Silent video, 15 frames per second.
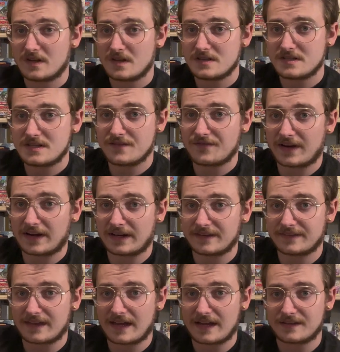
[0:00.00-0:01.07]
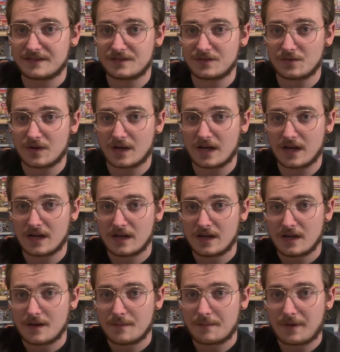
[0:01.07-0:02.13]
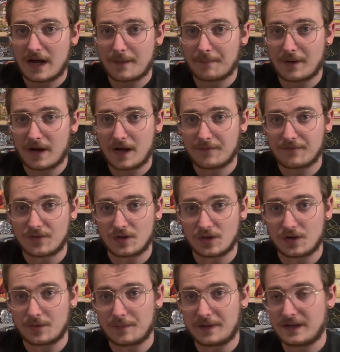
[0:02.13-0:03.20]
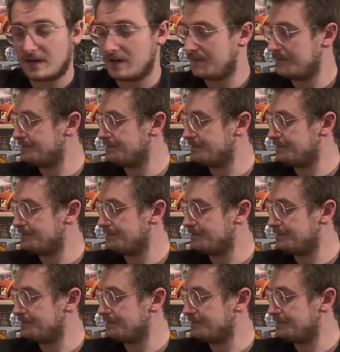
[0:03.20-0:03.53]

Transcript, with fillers: See if I can get that to uh, pop off a little bit.